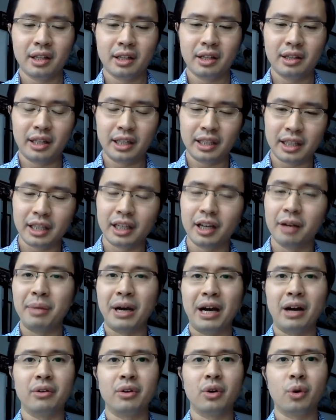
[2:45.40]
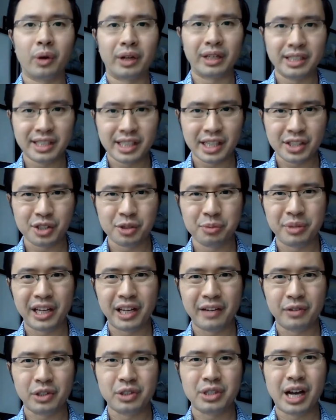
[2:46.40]
thinking about organizational
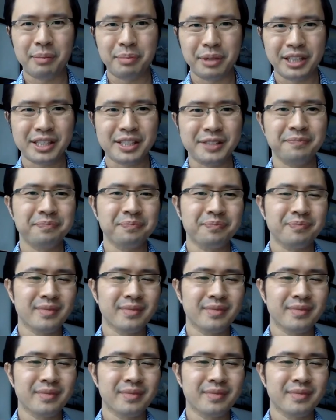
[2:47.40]
behavior topics.